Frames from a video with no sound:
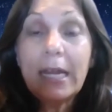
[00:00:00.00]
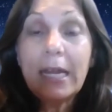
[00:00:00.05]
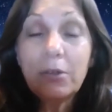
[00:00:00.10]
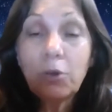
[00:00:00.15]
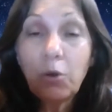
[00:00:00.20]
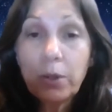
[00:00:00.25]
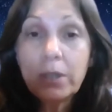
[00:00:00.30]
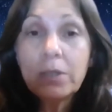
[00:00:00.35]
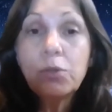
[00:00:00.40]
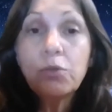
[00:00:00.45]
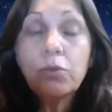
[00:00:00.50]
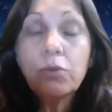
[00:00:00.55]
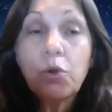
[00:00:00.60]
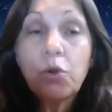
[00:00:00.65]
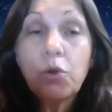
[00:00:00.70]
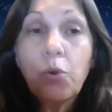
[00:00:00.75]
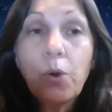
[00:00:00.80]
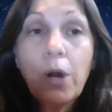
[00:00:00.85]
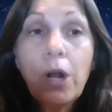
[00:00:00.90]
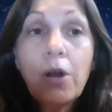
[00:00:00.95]
and
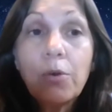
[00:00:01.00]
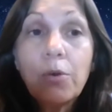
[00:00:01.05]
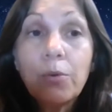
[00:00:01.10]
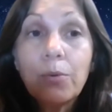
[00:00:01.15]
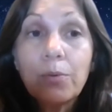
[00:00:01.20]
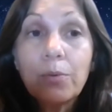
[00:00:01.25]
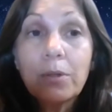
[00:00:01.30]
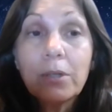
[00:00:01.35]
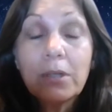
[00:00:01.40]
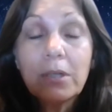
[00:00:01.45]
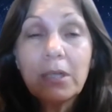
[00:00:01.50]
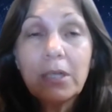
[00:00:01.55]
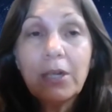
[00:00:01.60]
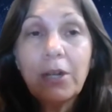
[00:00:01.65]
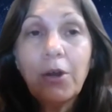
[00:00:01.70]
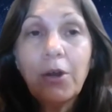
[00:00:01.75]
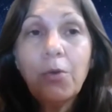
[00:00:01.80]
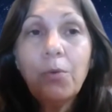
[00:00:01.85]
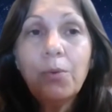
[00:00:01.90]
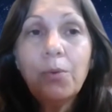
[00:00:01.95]
crystals grow,
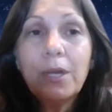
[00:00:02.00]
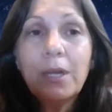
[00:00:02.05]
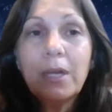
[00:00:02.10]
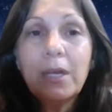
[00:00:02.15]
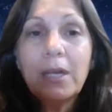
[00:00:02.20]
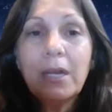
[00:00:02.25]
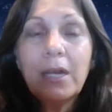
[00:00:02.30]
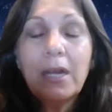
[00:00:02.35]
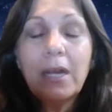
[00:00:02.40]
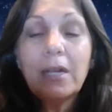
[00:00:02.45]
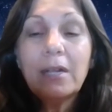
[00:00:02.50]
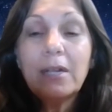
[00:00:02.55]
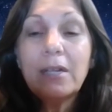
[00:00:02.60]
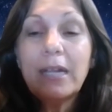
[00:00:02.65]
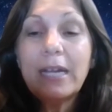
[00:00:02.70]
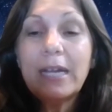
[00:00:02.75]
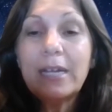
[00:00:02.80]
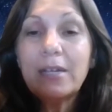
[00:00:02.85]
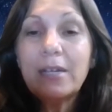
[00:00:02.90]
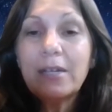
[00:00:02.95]
you know,
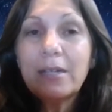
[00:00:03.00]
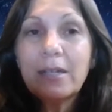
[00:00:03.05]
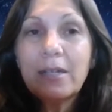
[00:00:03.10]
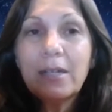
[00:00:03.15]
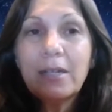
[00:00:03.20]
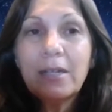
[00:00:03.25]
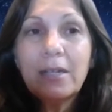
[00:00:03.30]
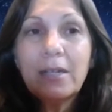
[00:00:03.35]
like,